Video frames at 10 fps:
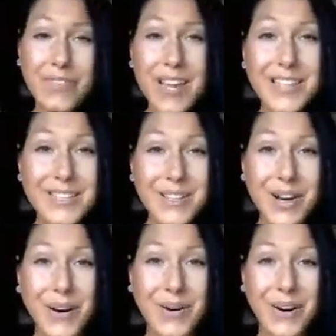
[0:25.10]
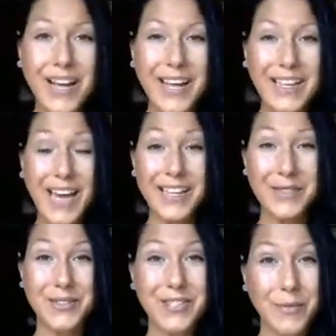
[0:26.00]
And so, yeah,
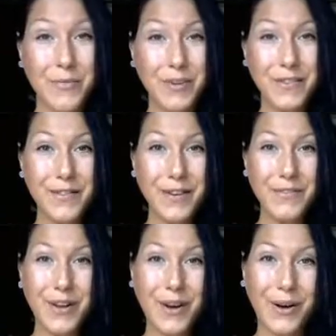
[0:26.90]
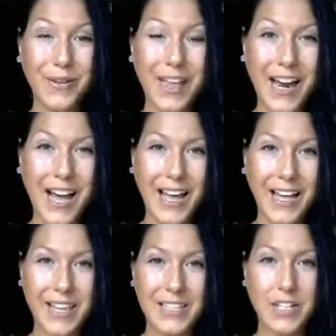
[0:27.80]
so most of you know that
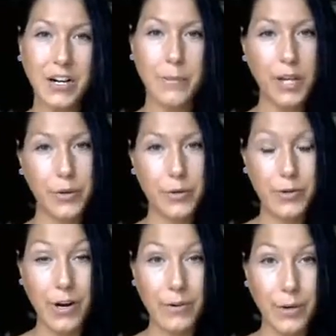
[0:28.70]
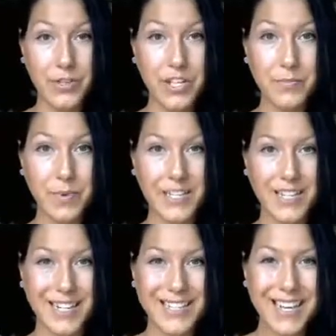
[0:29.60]
I started my own travel coaching
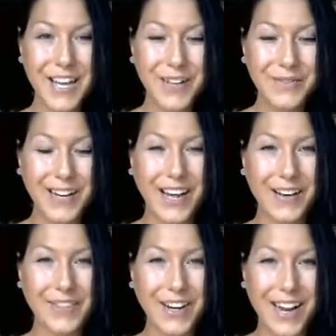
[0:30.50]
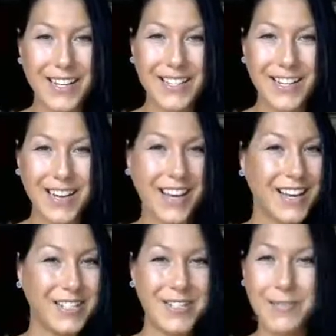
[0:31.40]
business right after I
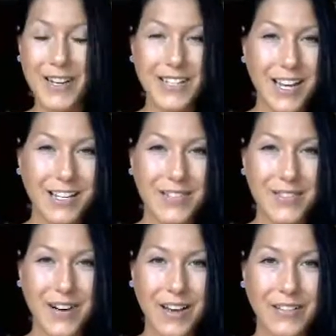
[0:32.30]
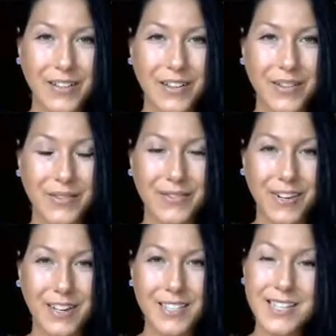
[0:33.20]
spent 10 years traveling around the
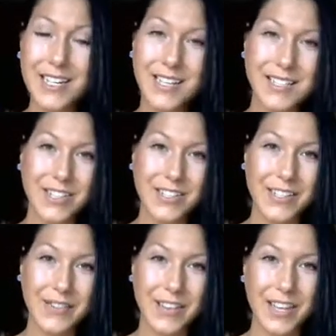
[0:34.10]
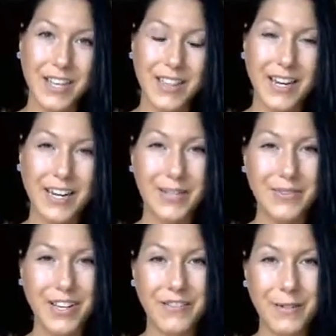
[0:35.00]
world and turned everything that I knew
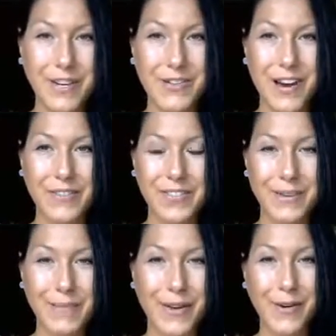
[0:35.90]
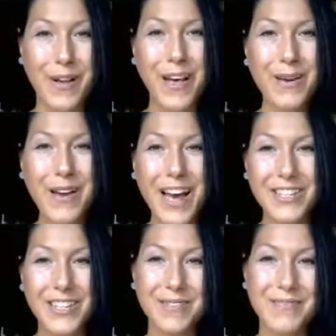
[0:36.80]
and loved about travel into my own
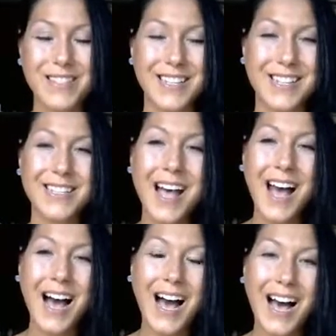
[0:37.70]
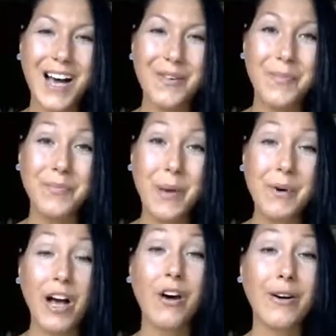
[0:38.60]
passionate business. At
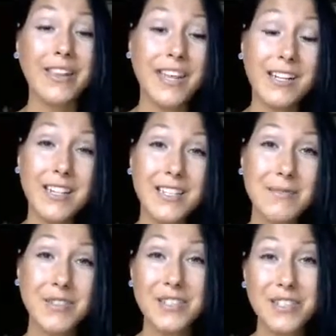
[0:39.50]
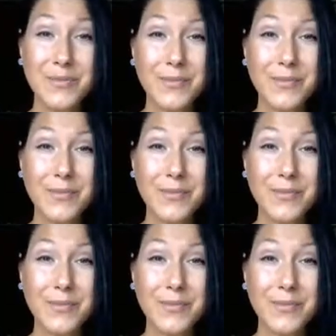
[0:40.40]
the end of this, I'm going to,